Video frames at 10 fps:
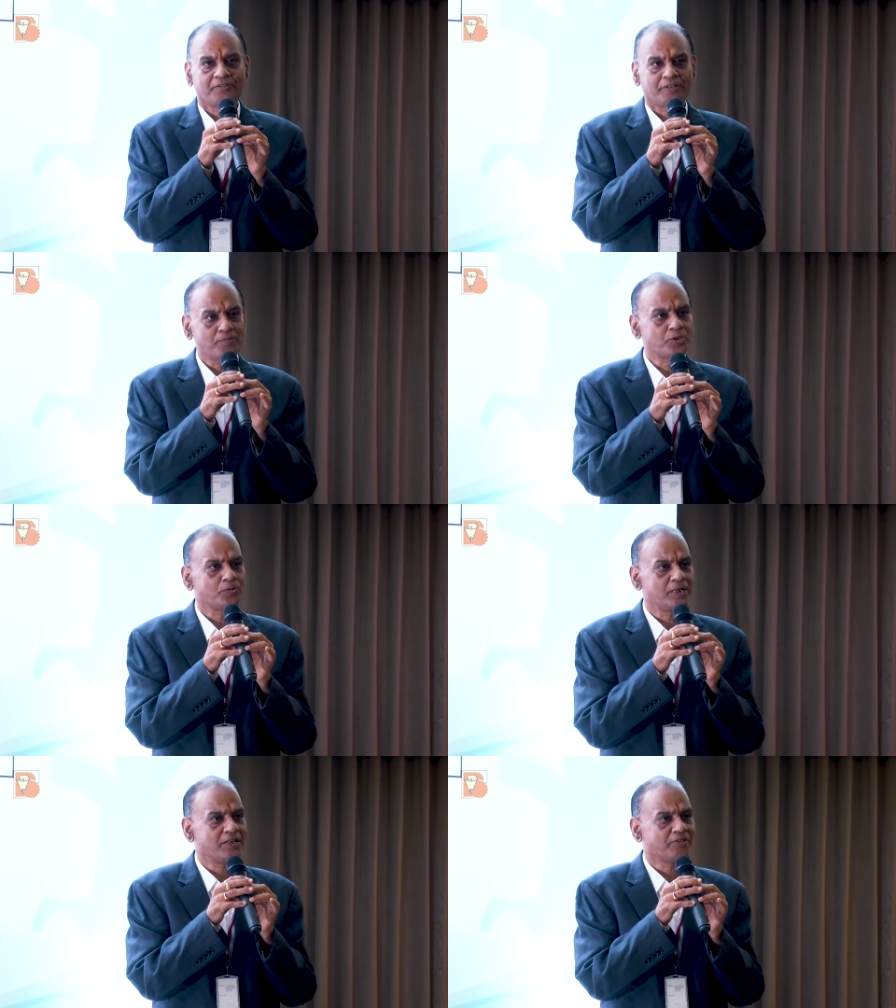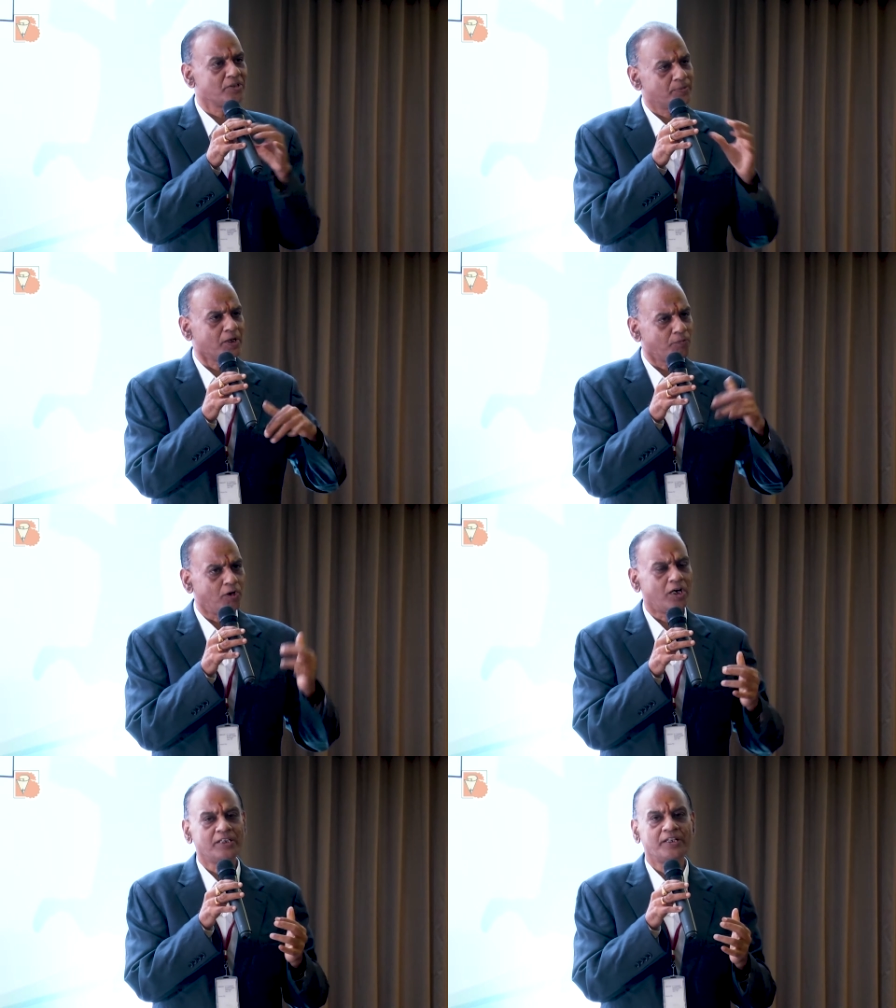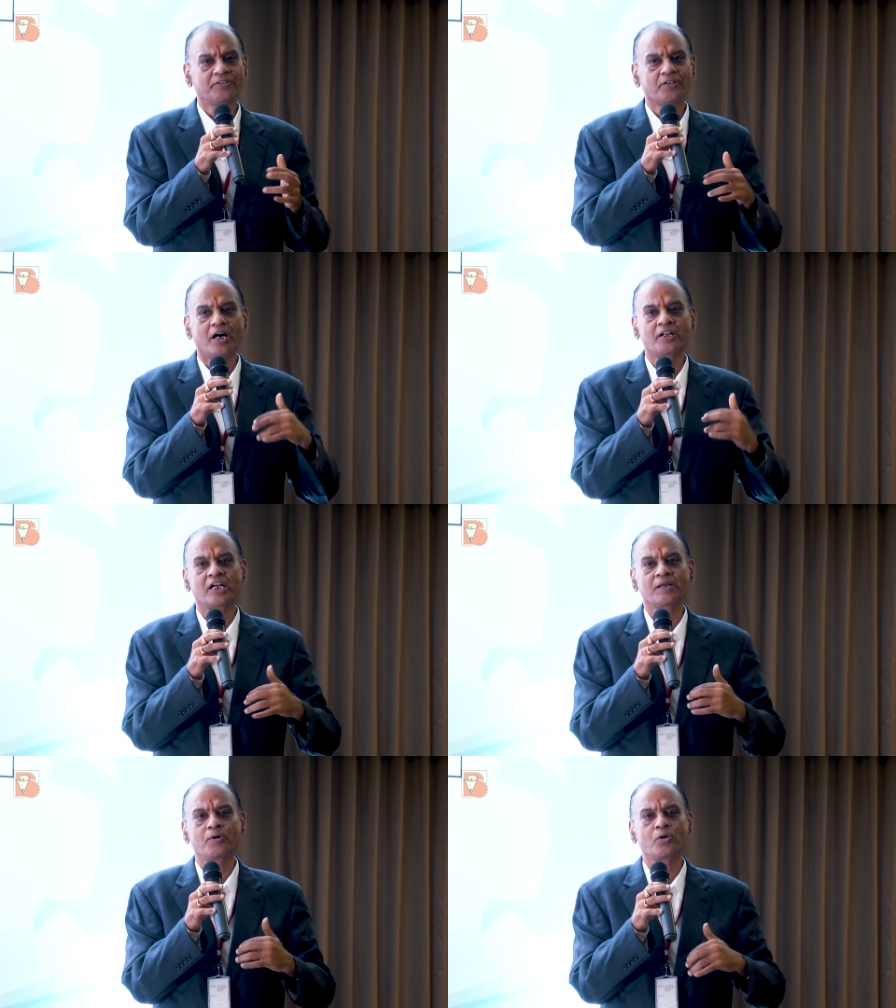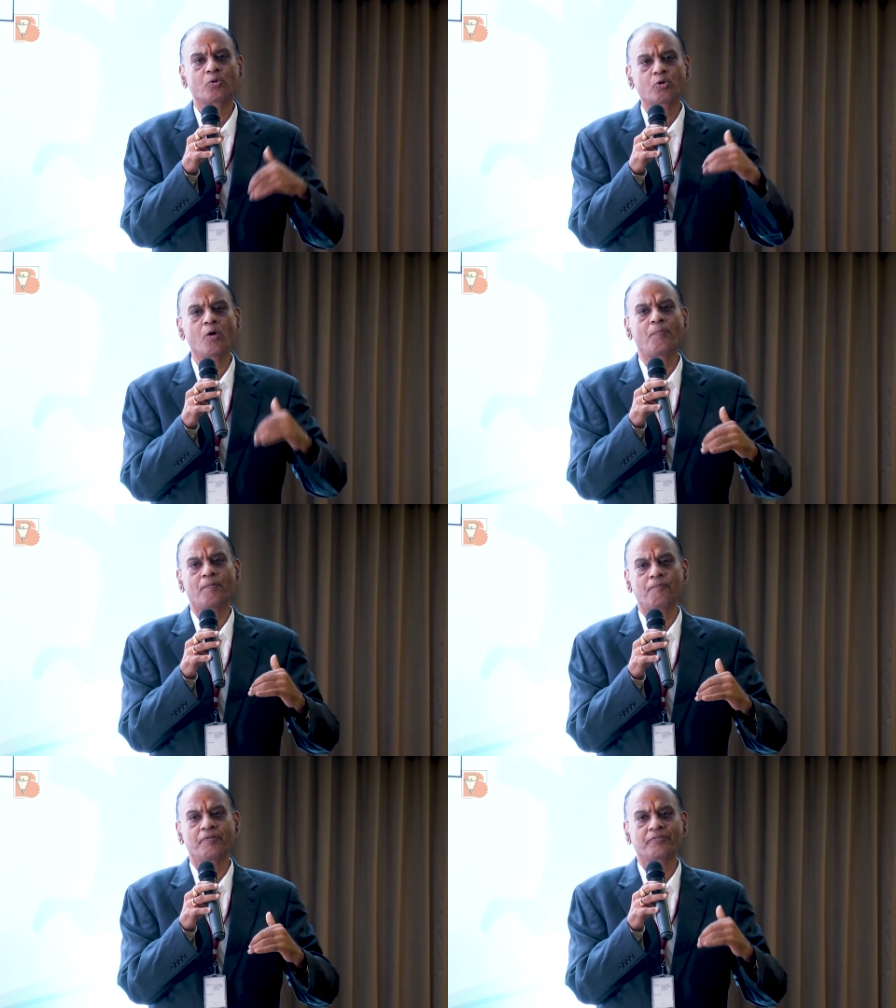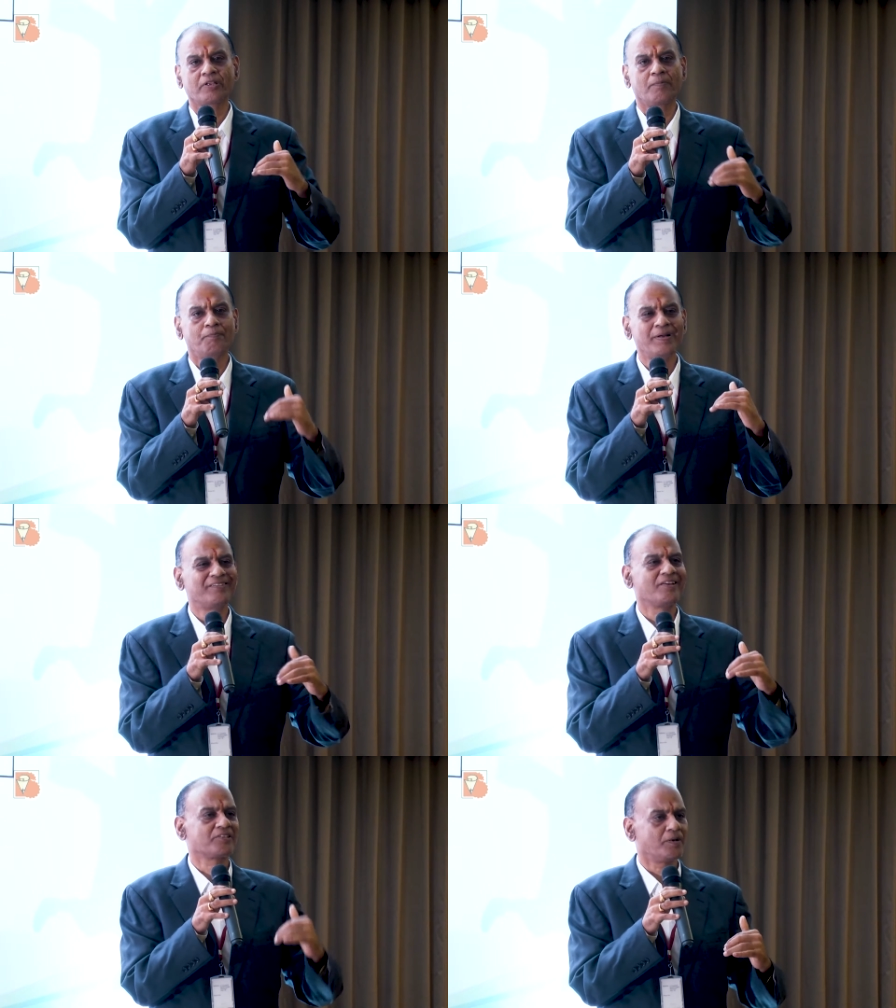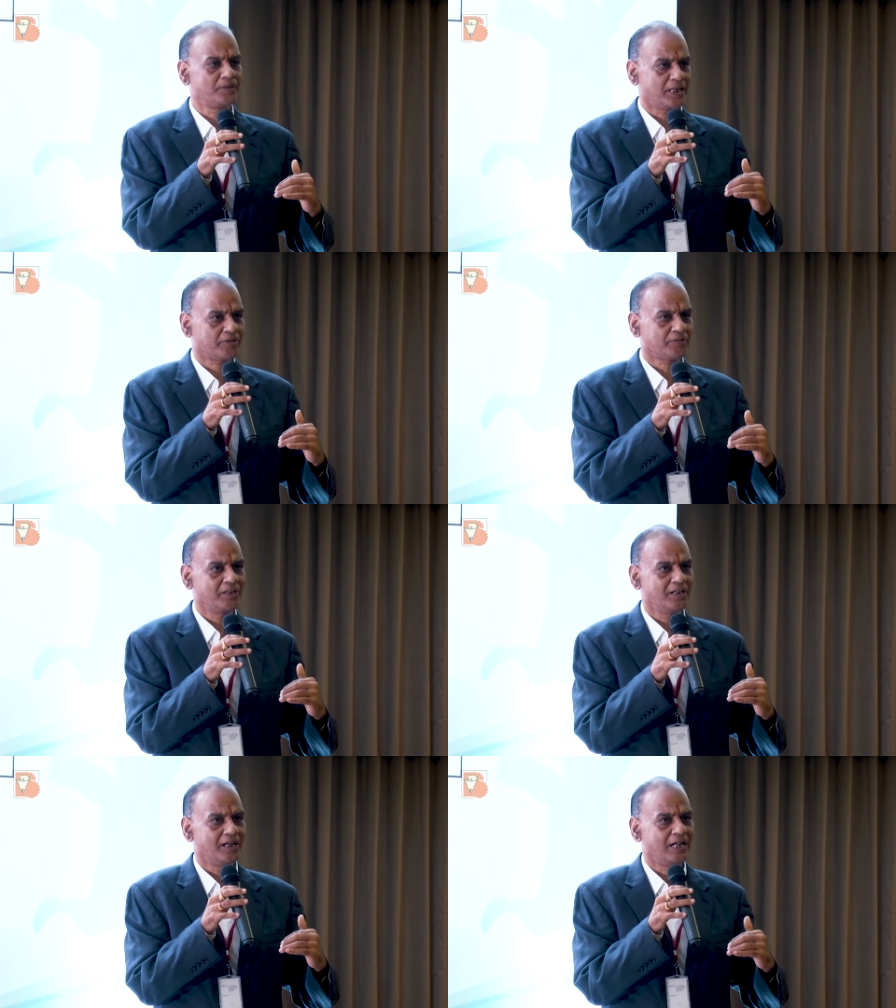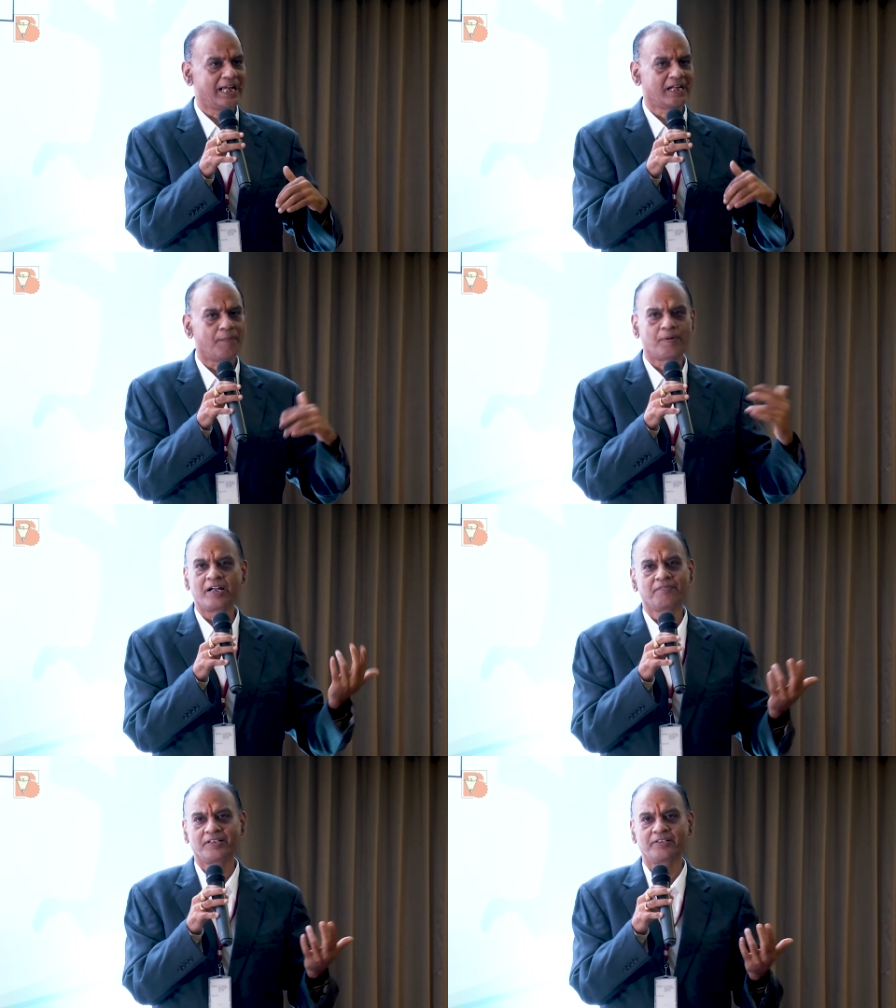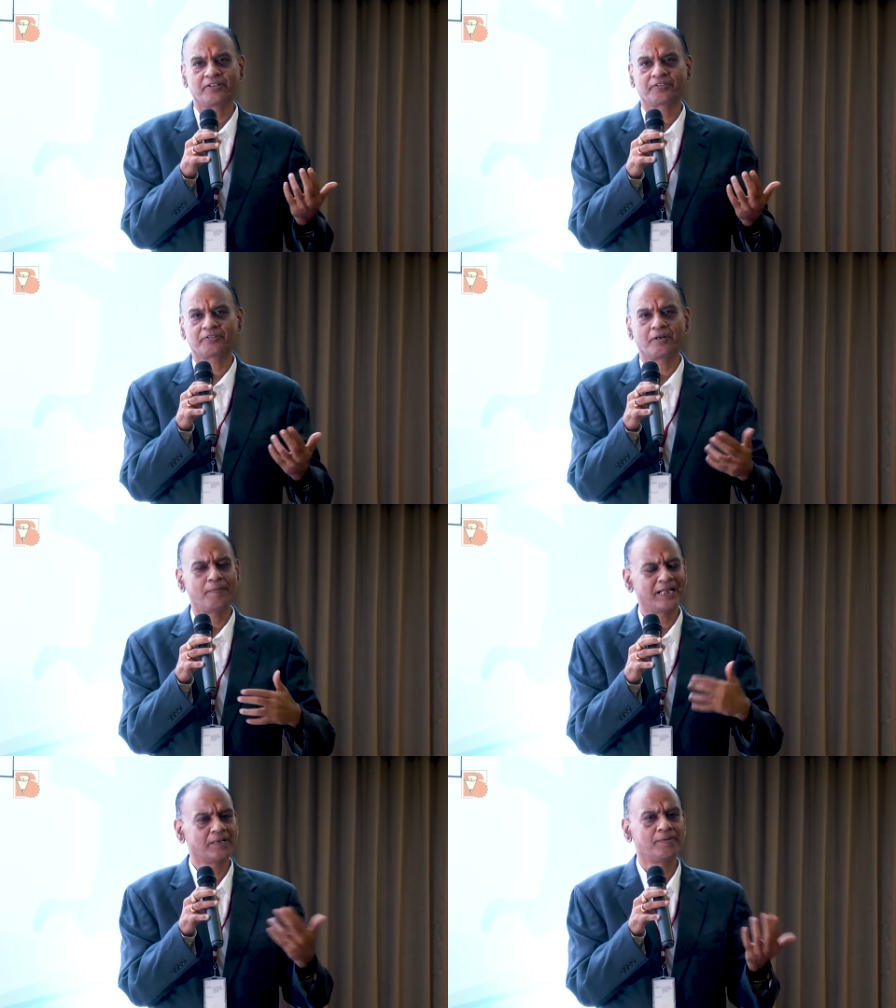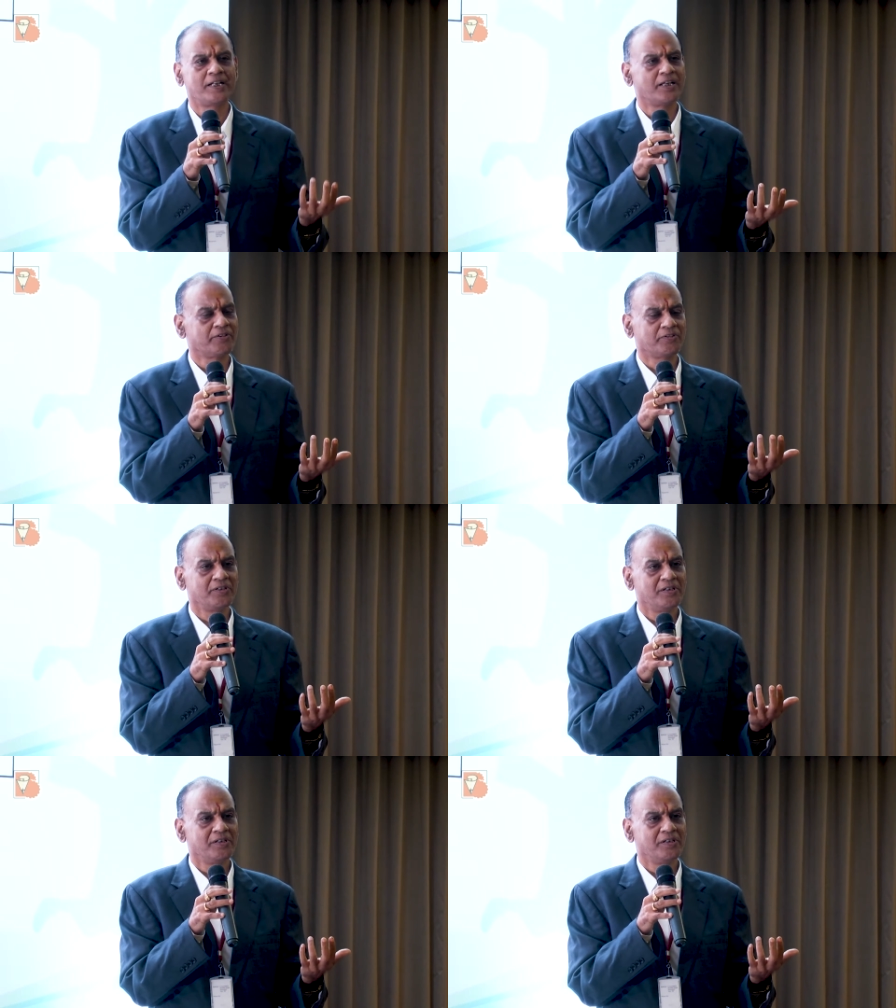some students instead of all this are not able to cope up with some basic subjects like applied physics, uh, mathematics,